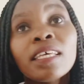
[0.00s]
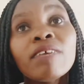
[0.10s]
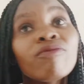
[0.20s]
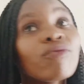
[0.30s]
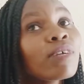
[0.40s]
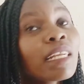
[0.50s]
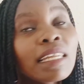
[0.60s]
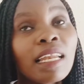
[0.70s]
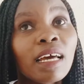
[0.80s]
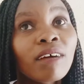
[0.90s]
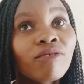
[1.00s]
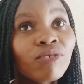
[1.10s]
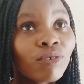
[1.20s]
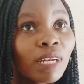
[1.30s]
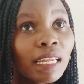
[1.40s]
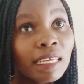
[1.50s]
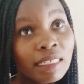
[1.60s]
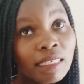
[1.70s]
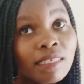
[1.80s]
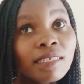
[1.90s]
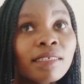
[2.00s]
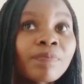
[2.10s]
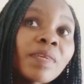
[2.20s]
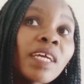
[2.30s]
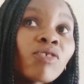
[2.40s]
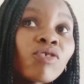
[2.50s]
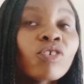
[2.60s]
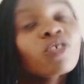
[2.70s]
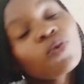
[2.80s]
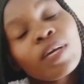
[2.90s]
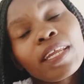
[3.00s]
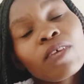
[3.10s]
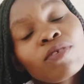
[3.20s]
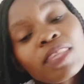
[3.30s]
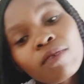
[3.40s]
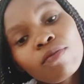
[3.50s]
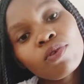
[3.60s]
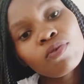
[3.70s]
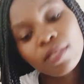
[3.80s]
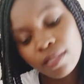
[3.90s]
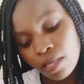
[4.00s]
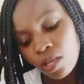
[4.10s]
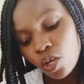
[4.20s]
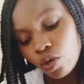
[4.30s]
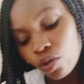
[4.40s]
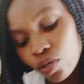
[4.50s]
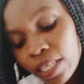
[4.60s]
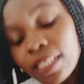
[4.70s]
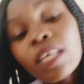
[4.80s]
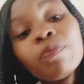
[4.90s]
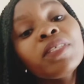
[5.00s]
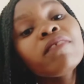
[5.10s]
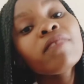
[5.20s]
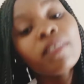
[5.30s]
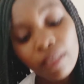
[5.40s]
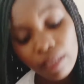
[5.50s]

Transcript: if you really love your ladies and you don't want to use them, use contraceptives.